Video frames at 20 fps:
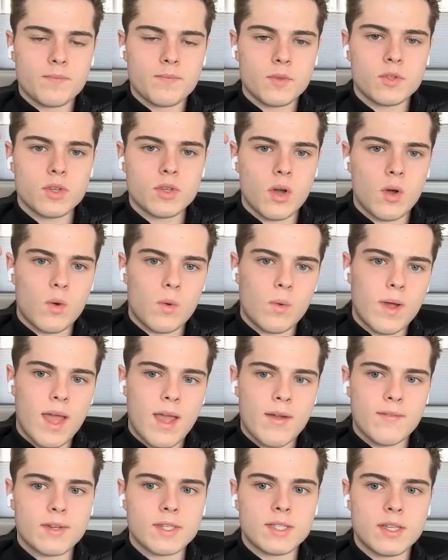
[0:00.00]
So
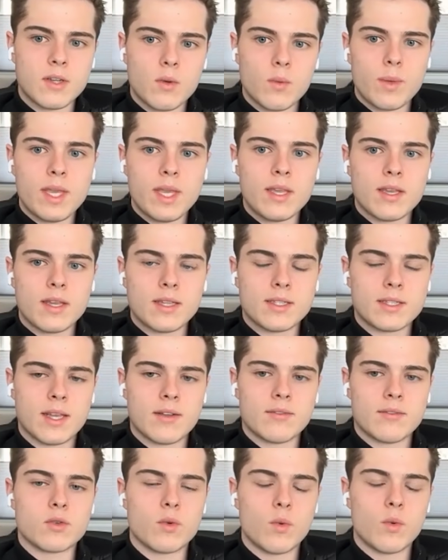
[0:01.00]
every single week inside
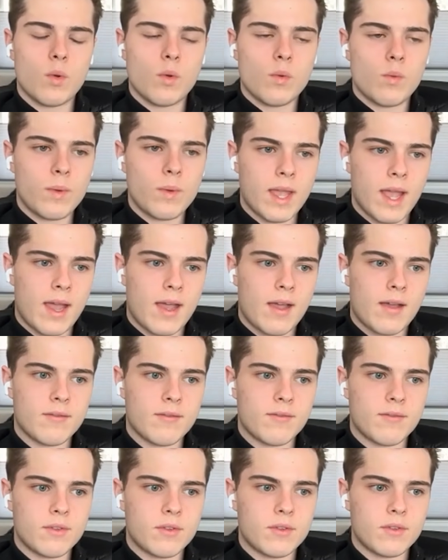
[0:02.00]
of school, we
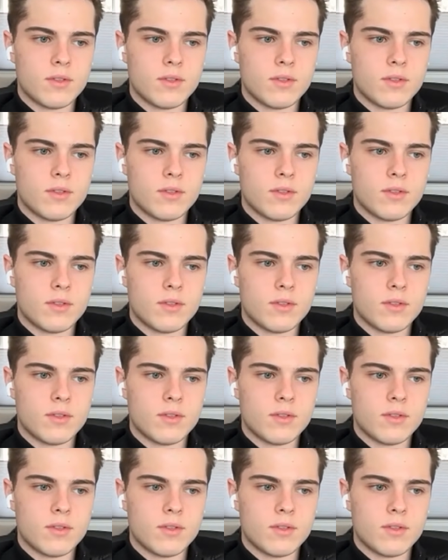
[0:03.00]
have,